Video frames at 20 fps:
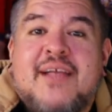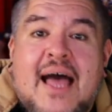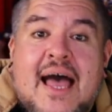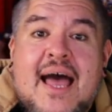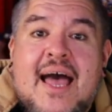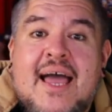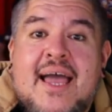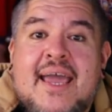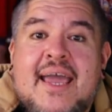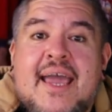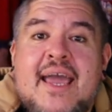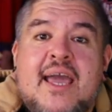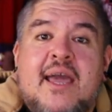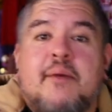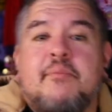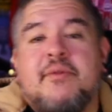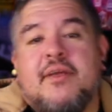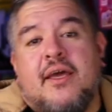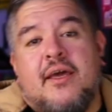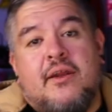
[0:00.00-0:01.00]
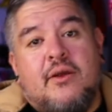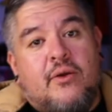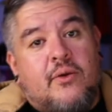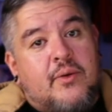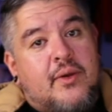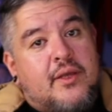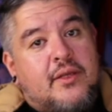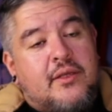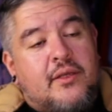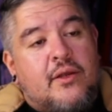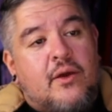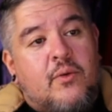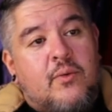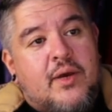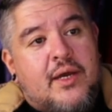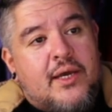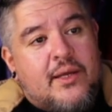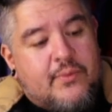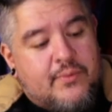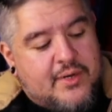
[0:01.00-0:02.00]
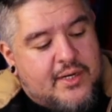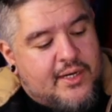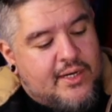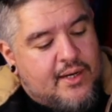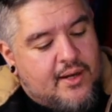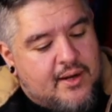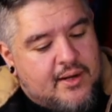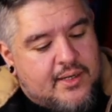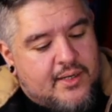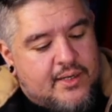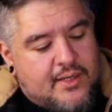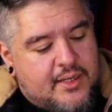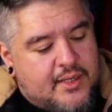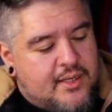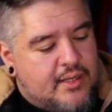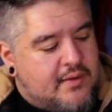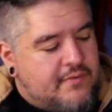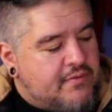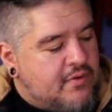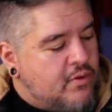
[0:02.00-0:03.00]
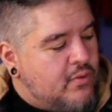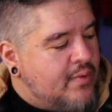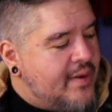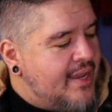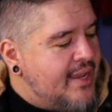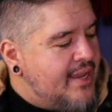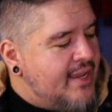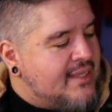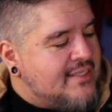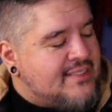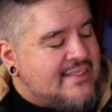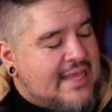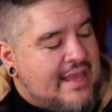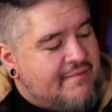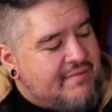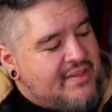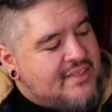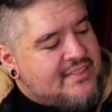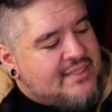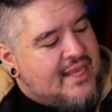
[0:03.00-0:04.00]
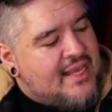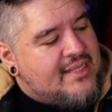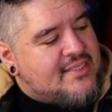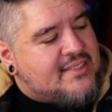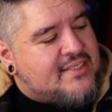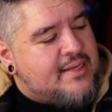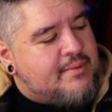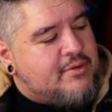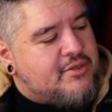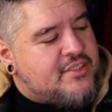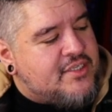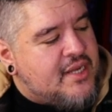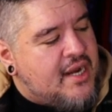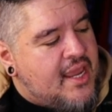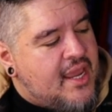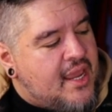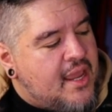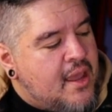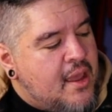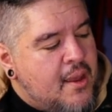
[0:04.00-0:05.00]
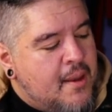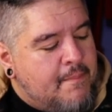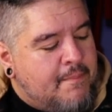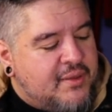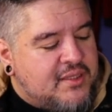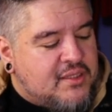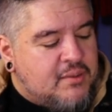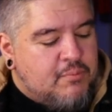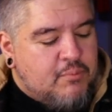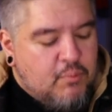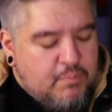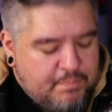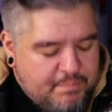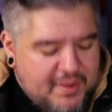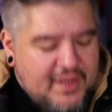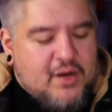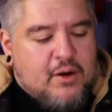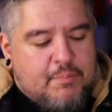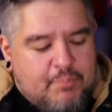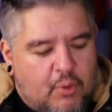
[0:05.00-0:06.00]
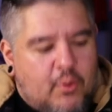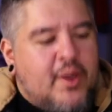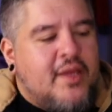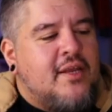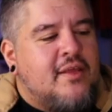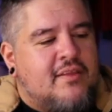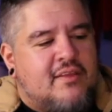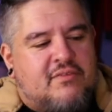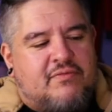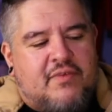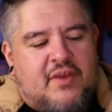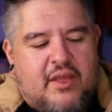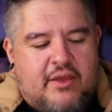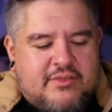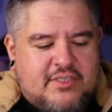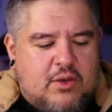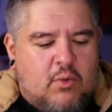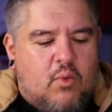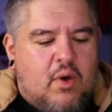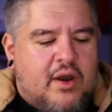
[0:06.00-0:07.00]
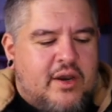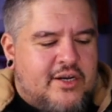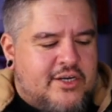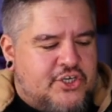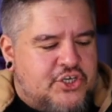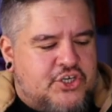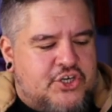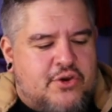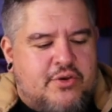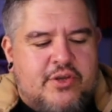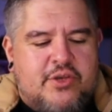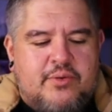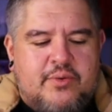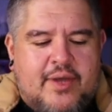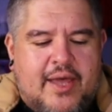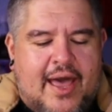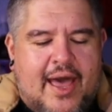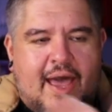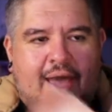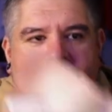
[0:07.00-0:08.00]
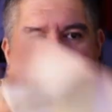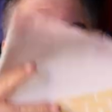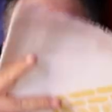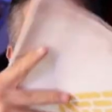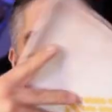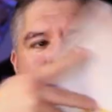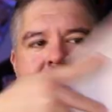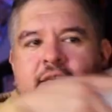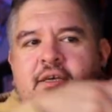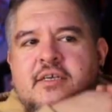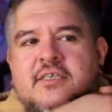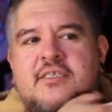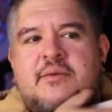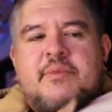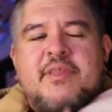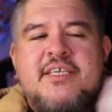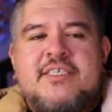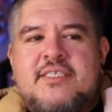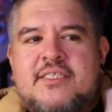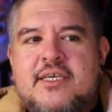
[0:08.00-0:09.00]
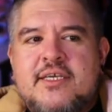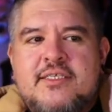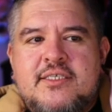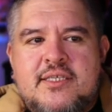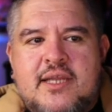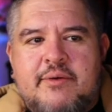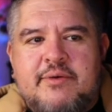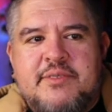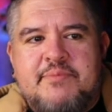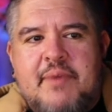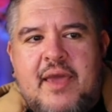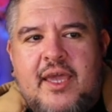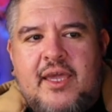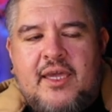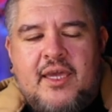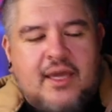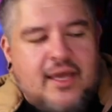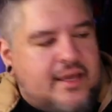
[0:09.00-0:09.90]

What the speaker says: I am Dano, and you know what? We are going to give away a Savi's lightsaber today. But the bigger point of this video is I wanted to show you guys some of these things that I was making.